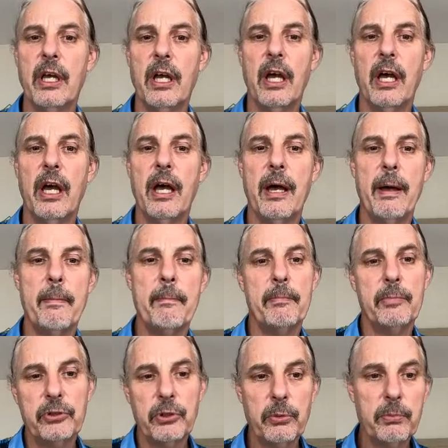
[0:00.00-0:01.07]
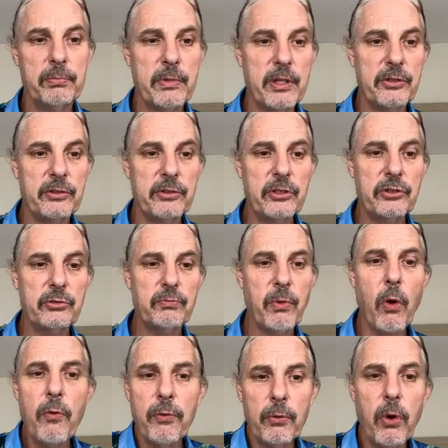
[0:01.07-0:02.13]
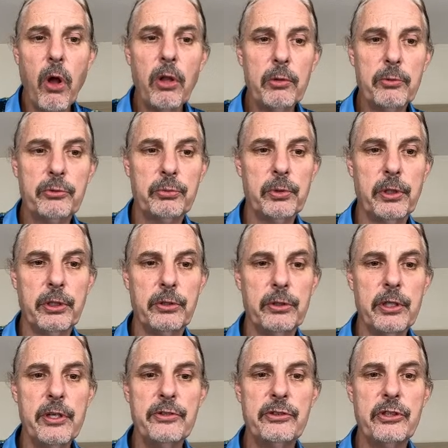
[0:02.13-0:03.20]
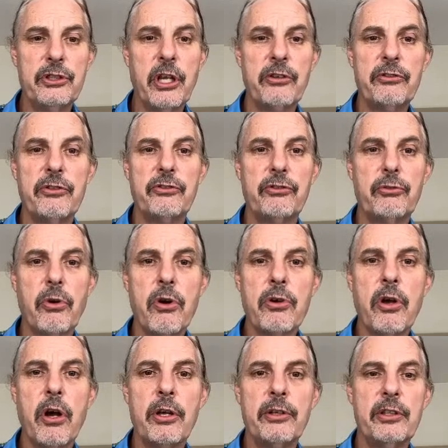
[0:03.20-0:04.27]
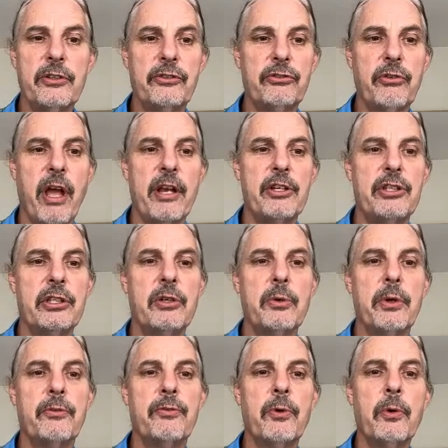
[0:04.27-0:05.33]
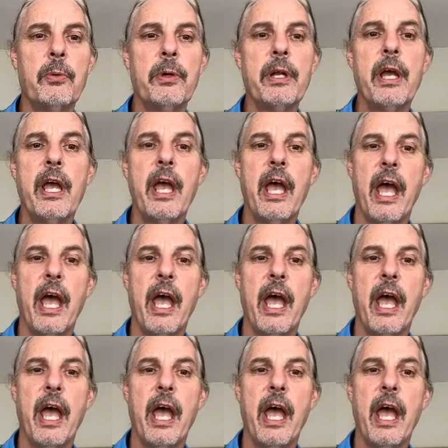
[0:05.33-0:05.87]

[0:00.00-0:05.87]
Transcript: So this is overall, it was really good. Suggested strong content strategy going forward.